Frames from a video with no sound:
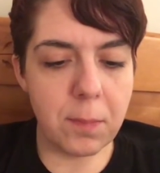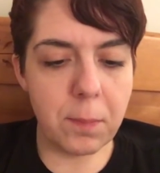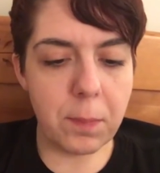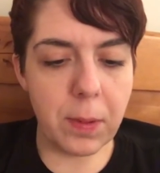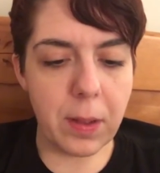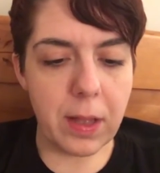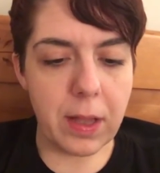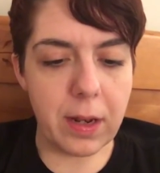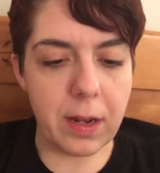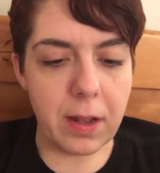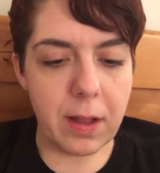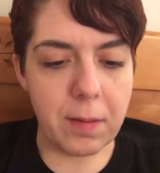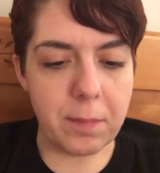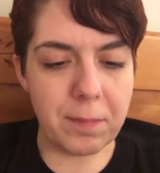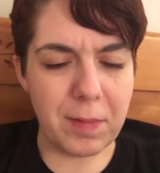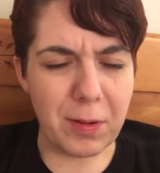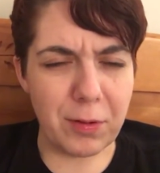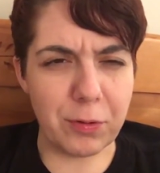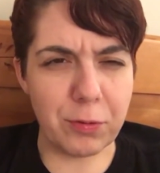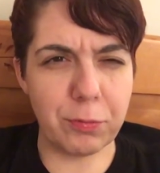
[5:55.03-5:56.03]
But
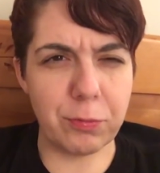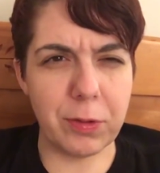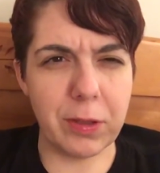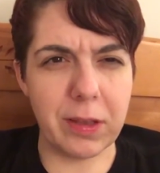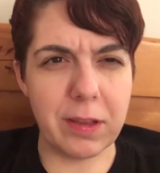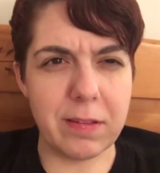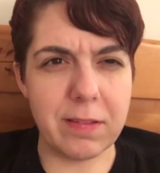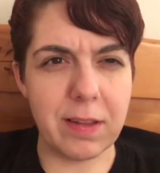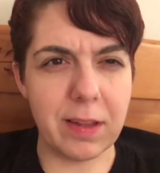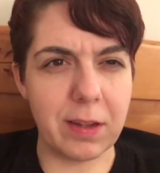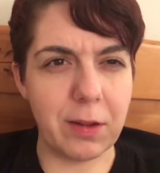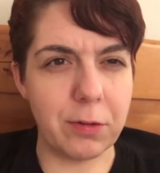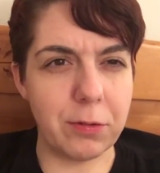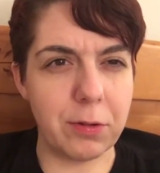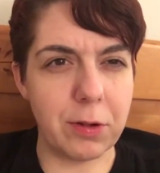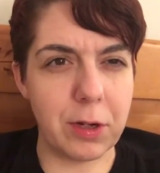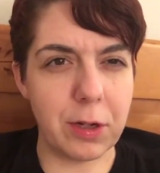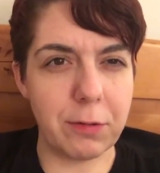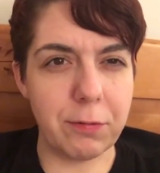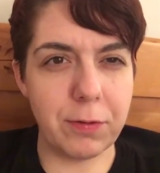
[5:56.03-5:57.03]
I was really sick. I was
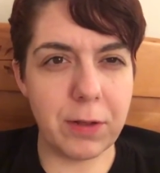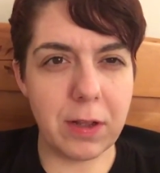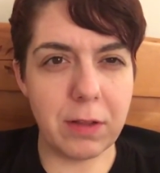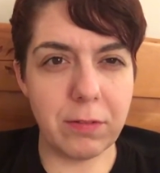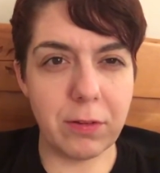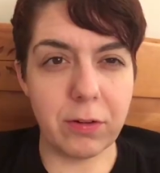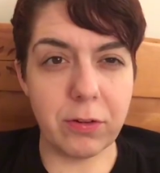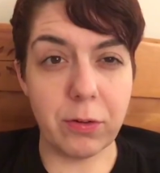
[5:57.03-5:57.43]
running a fever,